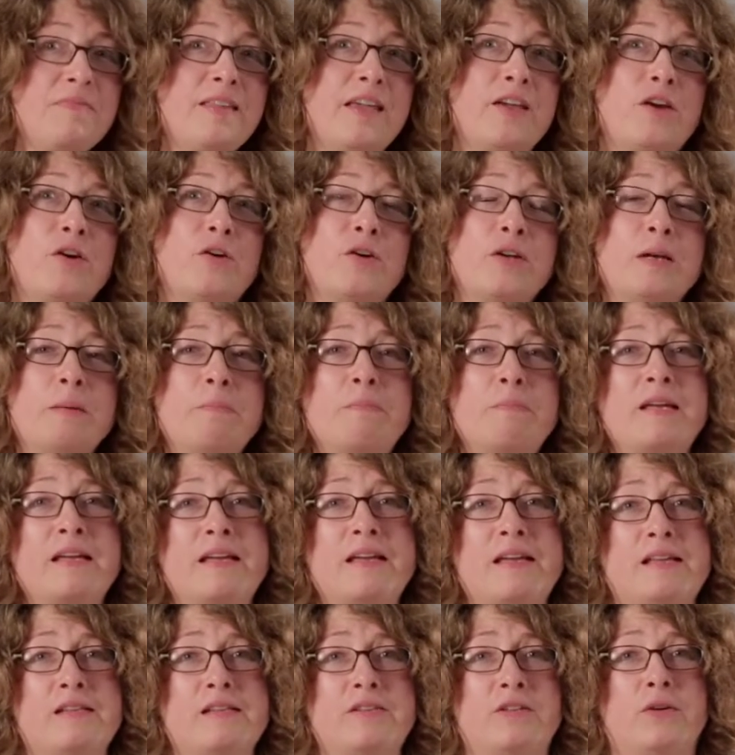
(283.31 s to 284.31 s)
It couldn't
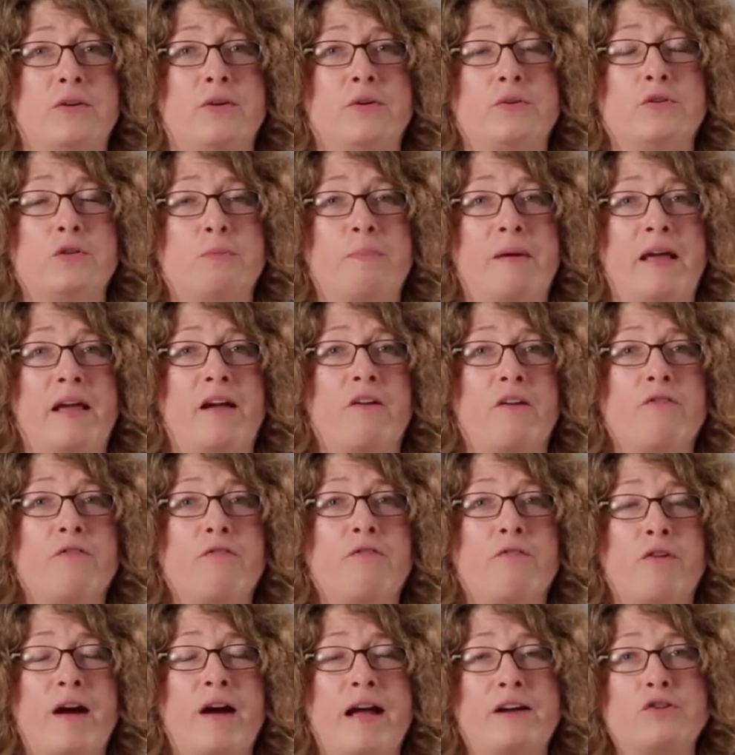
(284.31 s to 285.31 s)
be easier to make
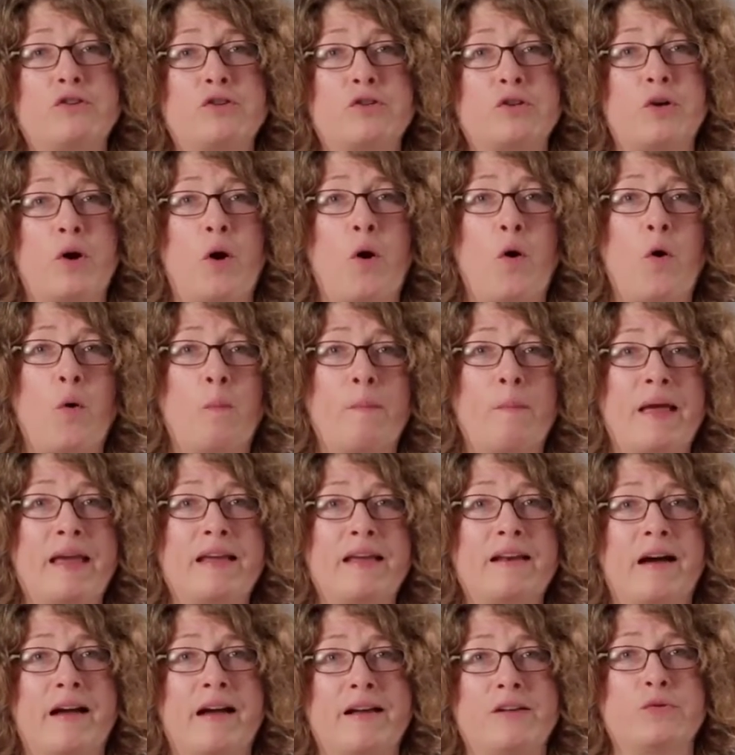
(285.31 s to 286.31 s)
fresh
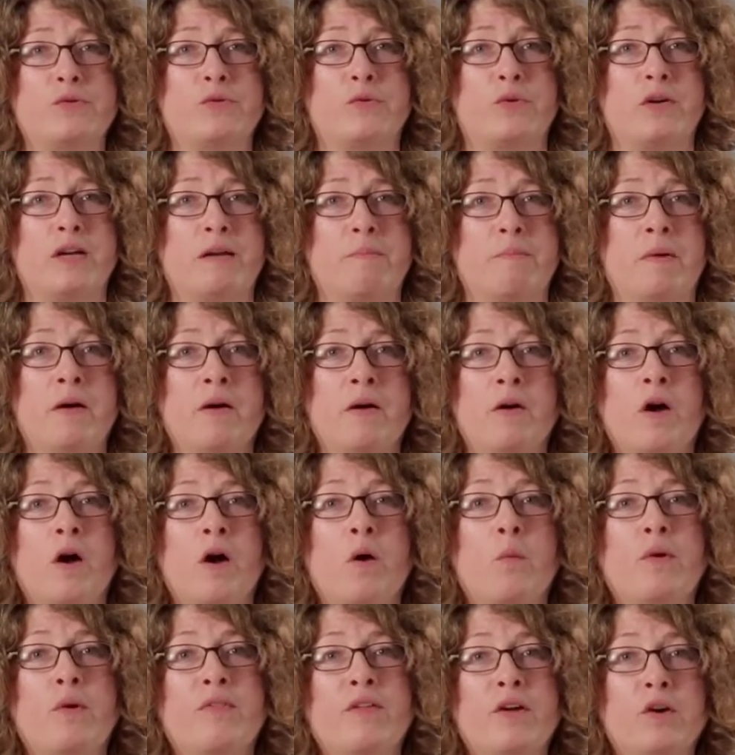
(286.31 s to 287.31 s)
homemade ice cream
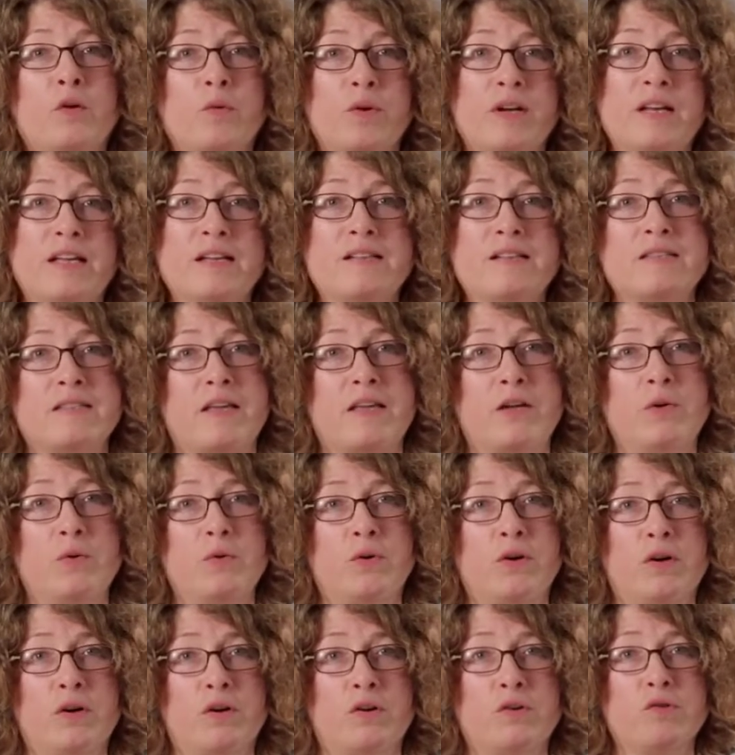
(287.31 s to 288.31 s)
with ingredients that
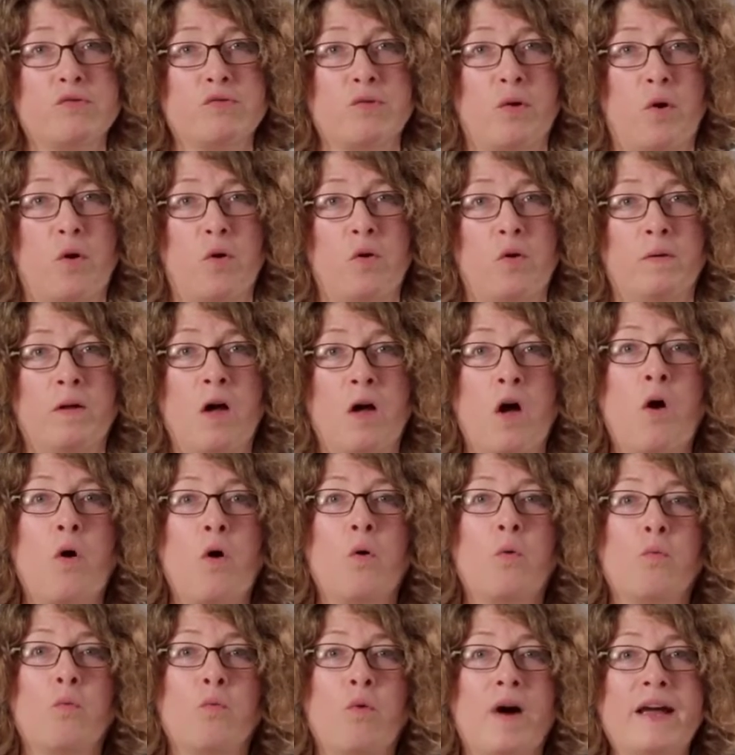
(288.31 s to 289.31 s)
you can control
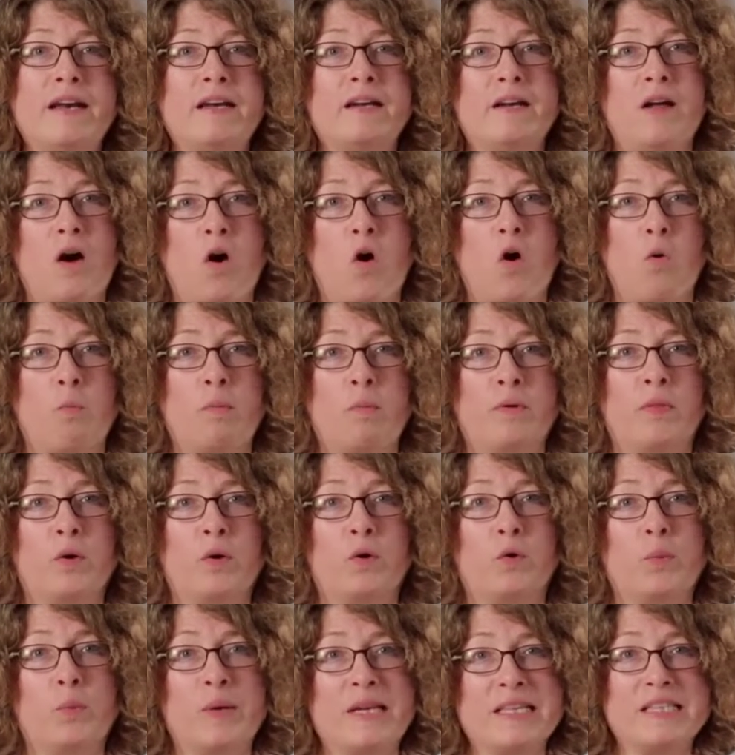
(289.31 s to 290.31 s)
right at home with
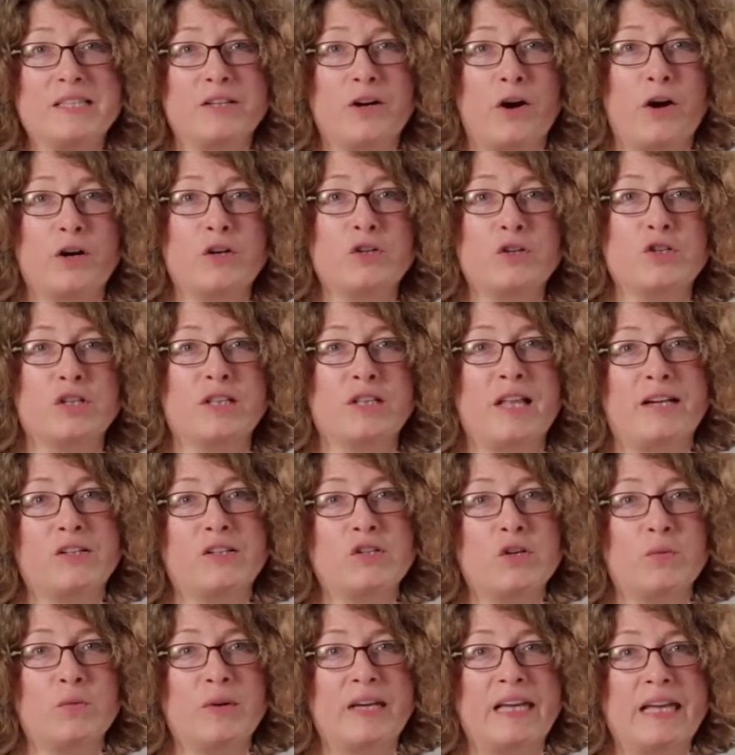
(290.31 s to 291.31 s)
the Cuisinart
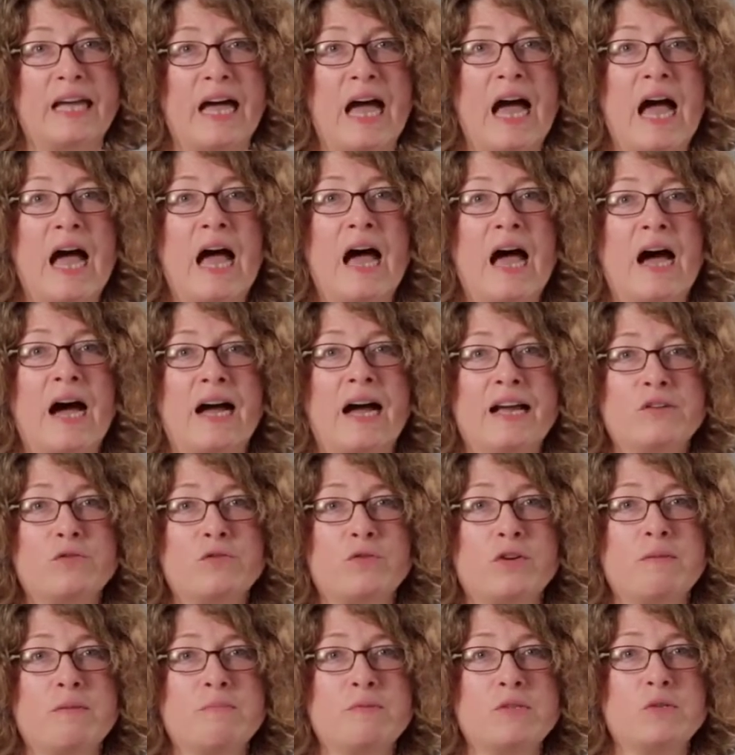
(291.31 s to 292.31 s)
Gelateria ice
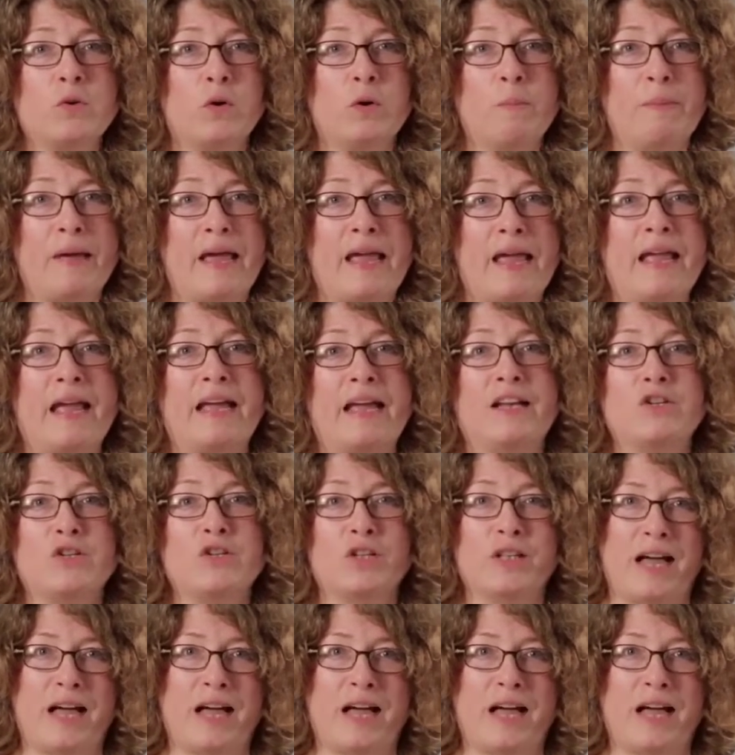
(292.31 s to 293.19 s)
cream sorbet and